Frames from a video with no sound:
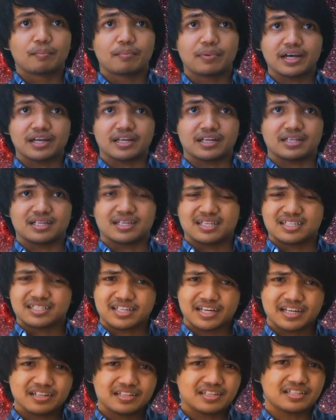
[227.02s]
But
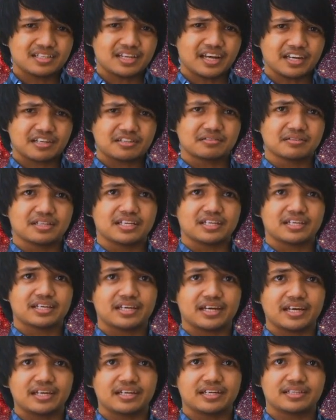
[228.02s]
scientists actually can